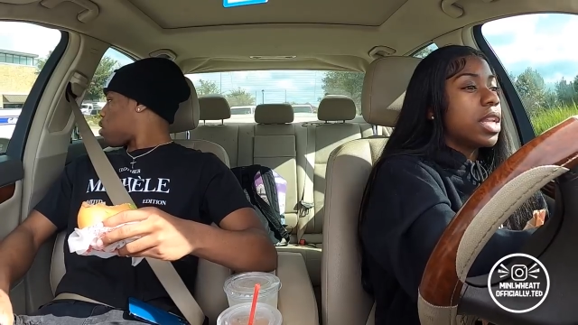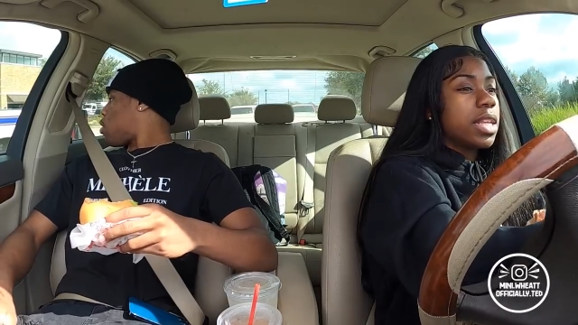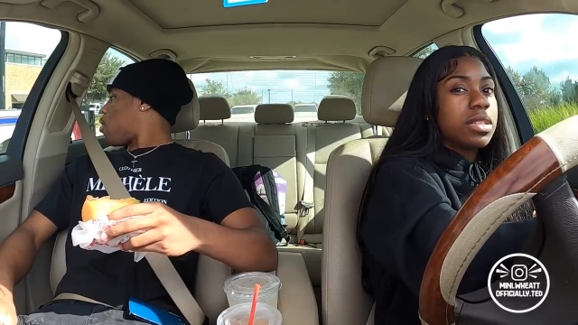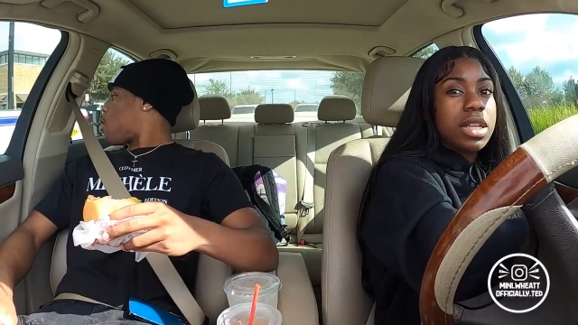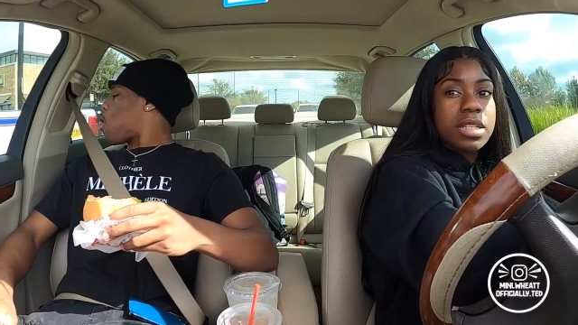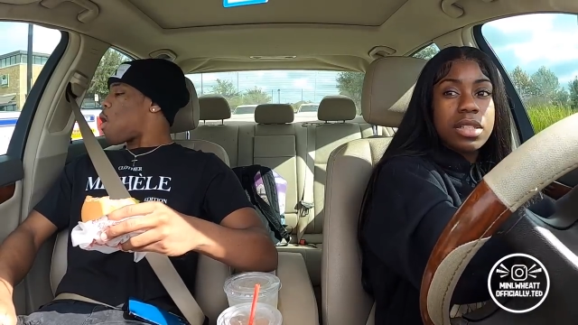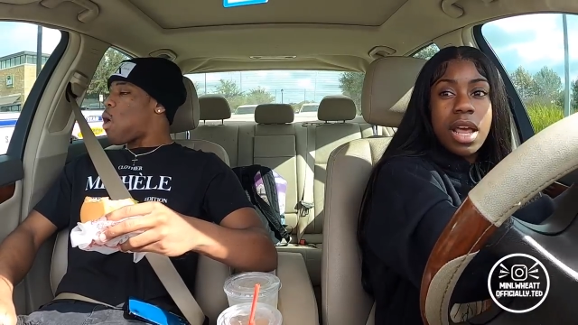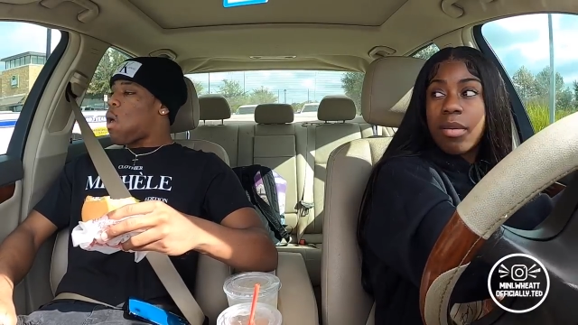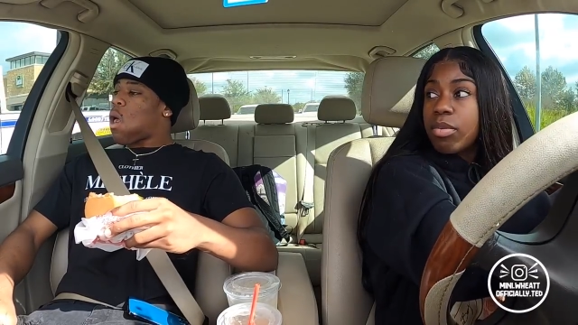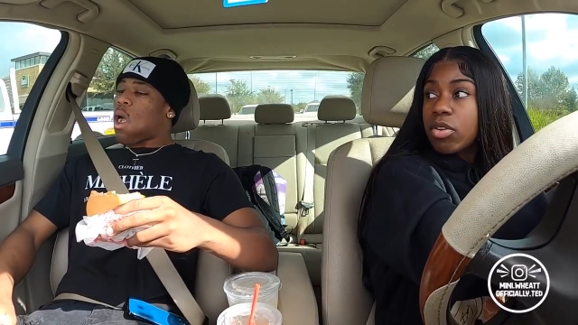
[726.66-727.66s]
Speaker 1: it. that's, that's
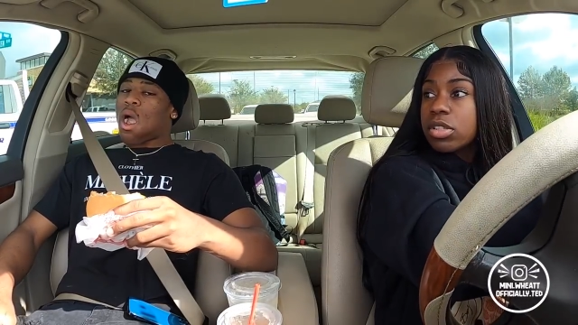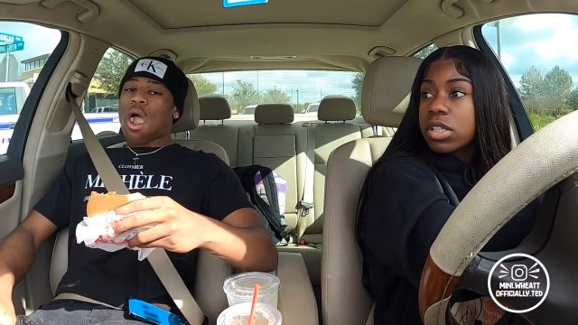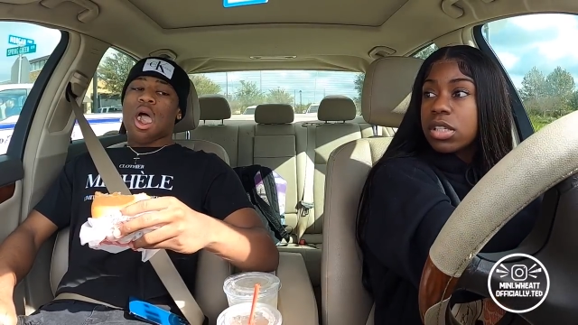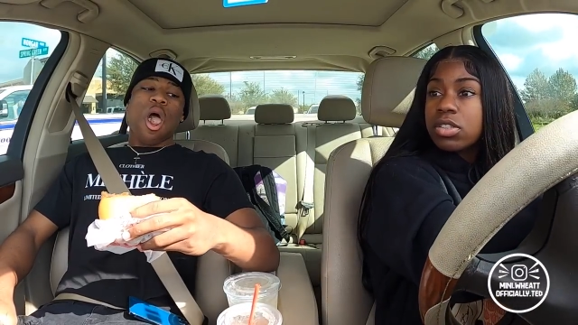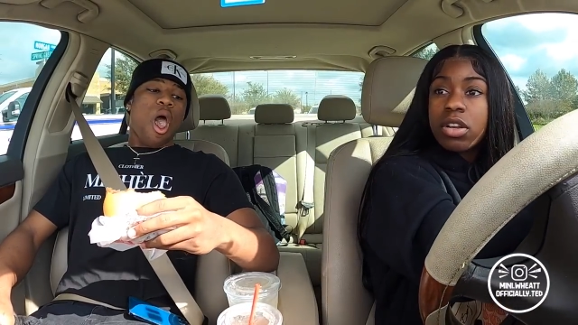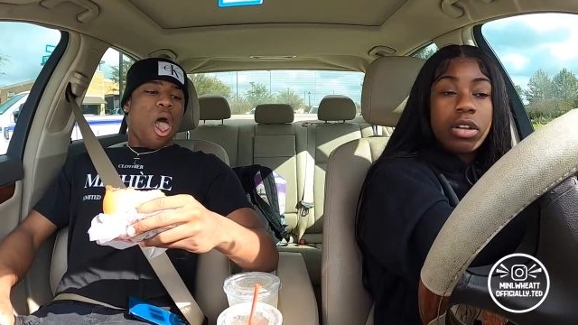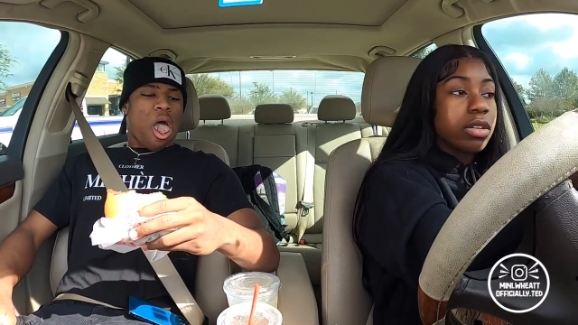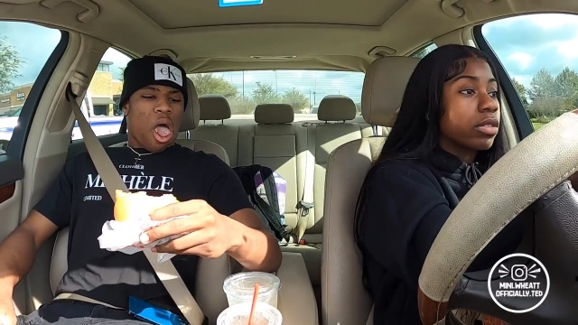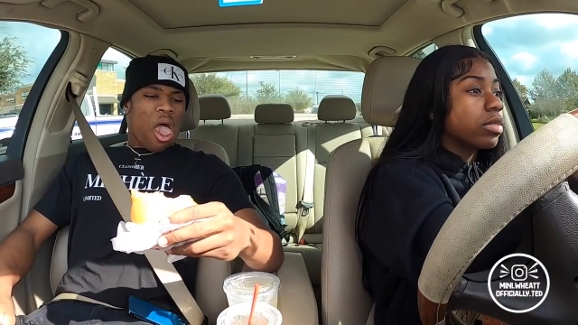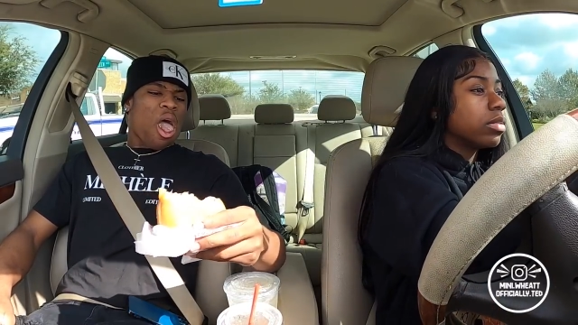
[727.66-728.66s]
not protein,
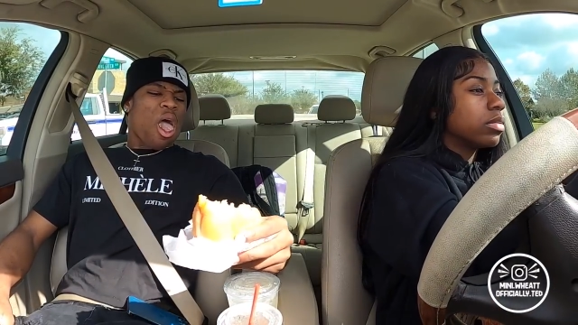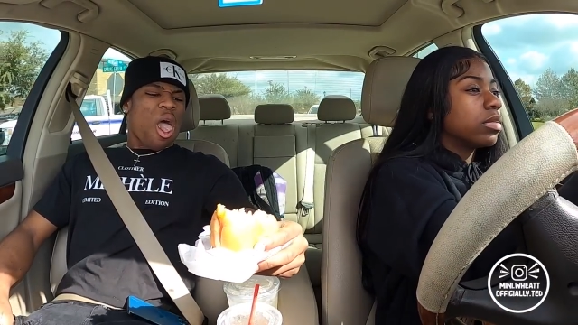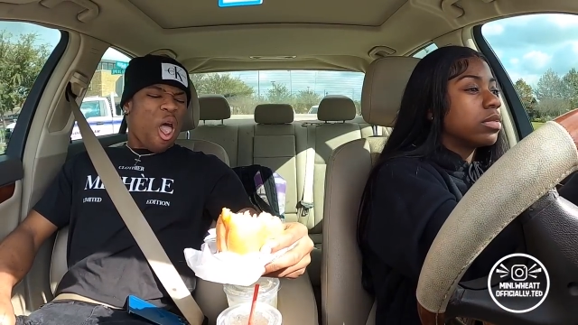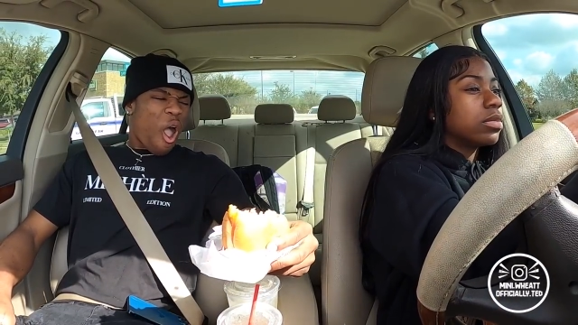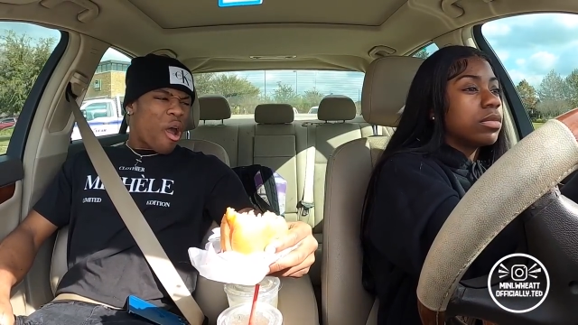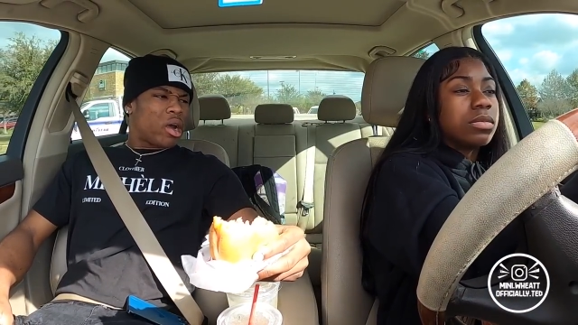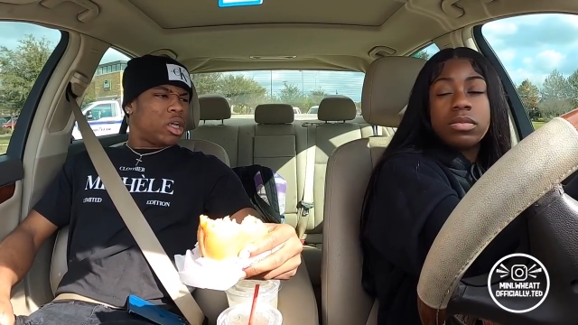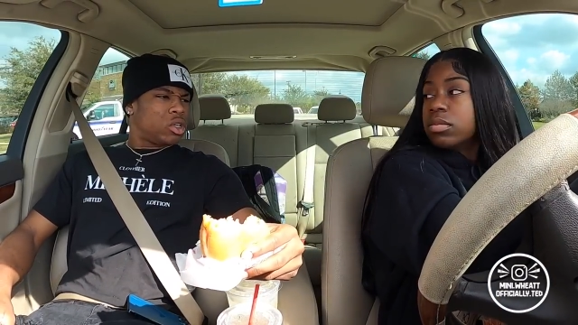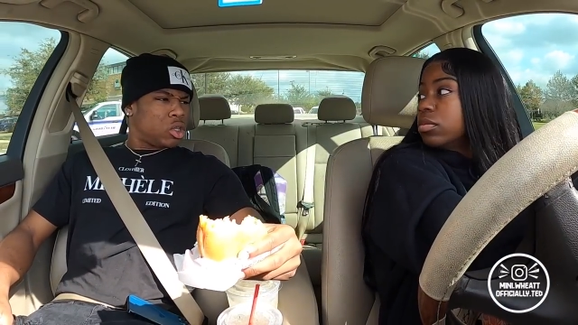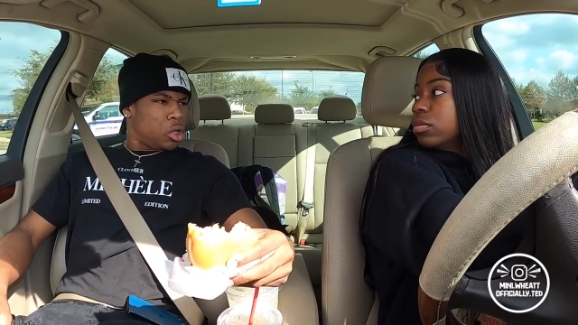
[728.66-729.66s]
sir.
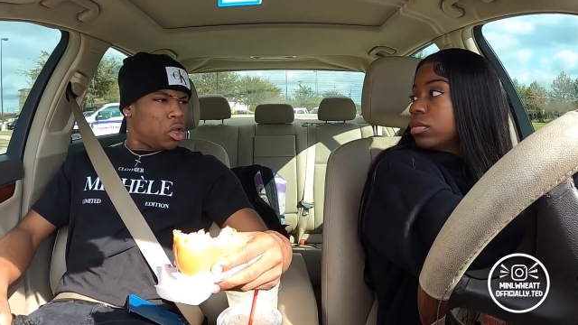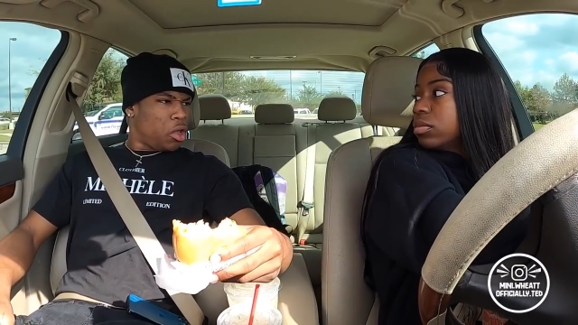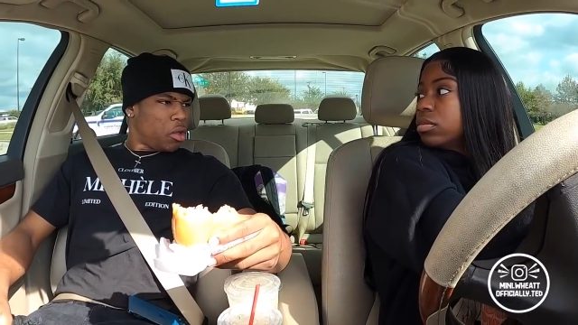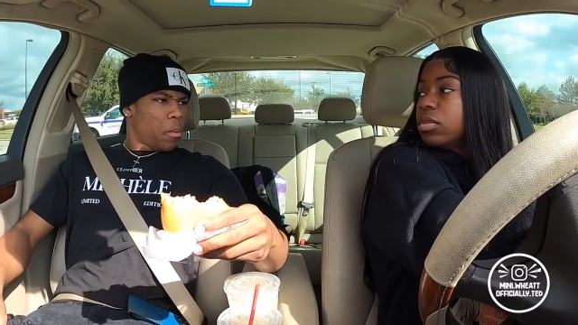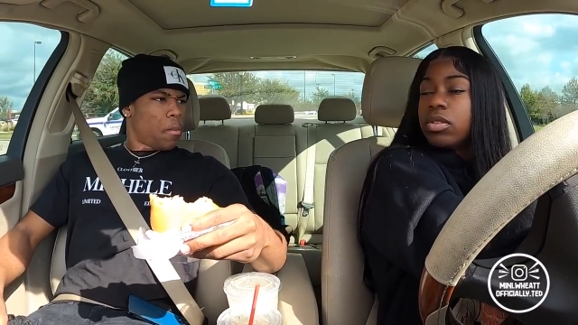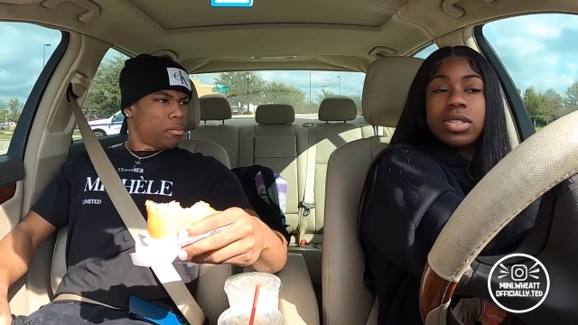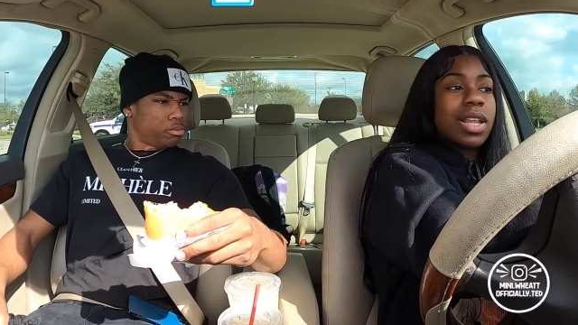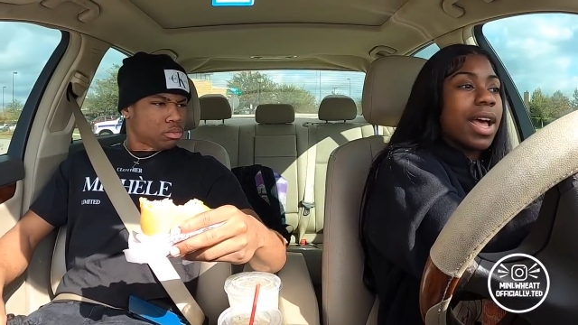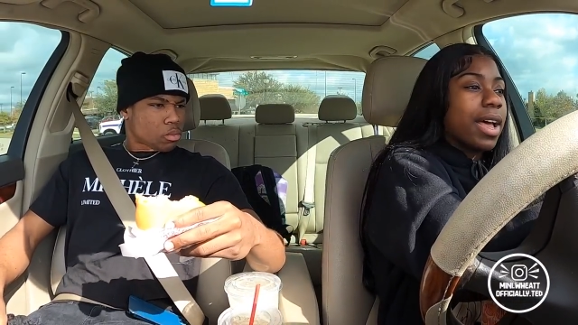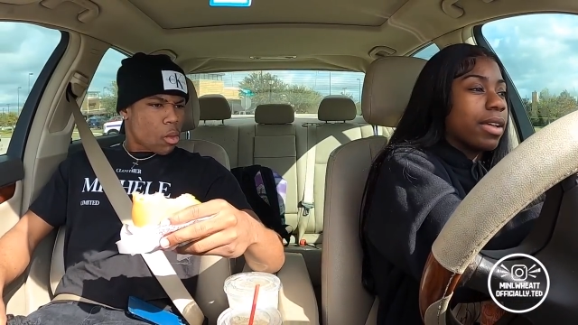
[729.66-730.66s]
Yes, it is. No,
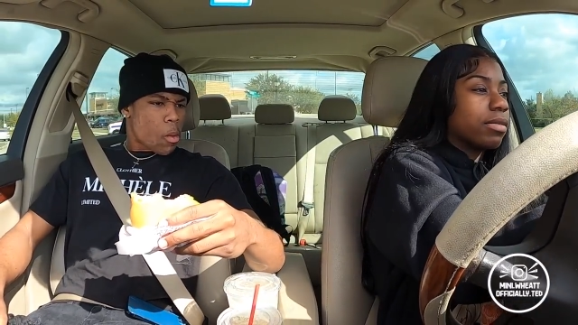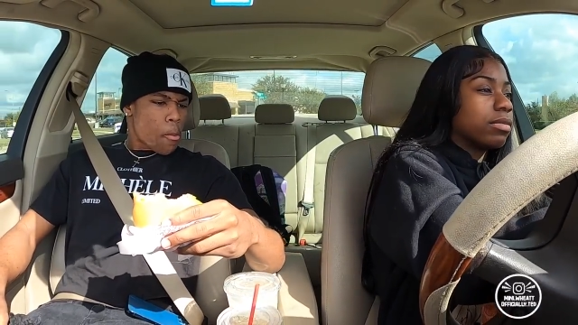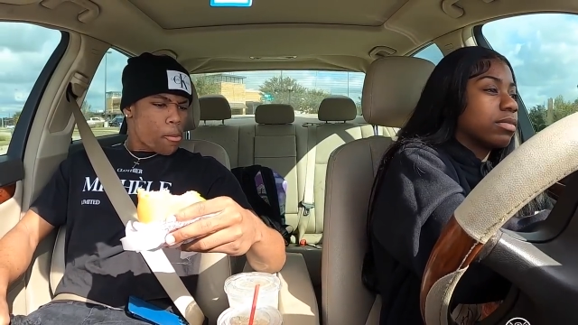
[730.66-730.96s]
it's not.